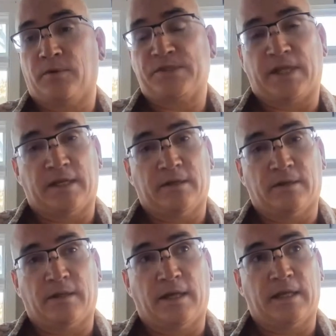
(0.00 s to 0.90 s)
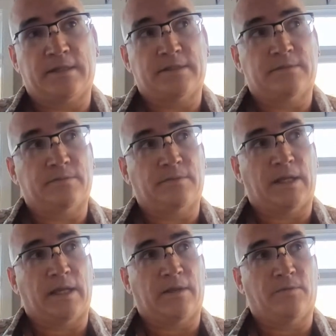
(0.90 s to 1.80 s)
we stand in our light
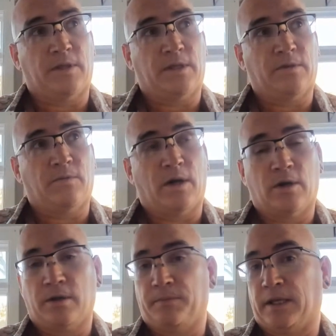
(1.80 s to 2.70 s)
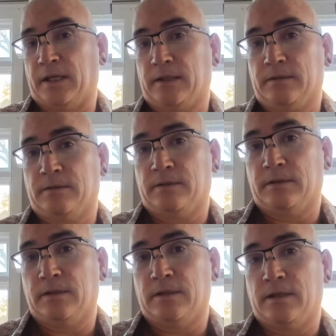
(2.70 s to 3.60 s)
and we welcome in
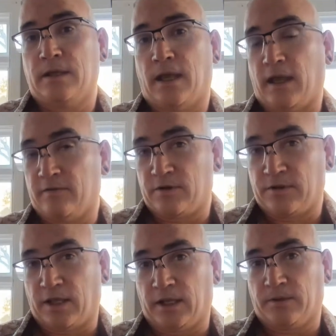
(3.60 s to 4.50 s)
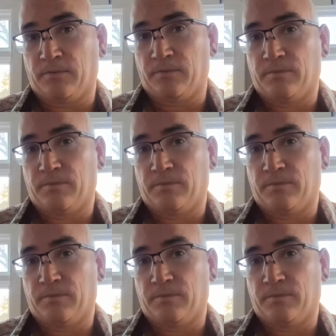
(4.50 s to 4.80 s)
everything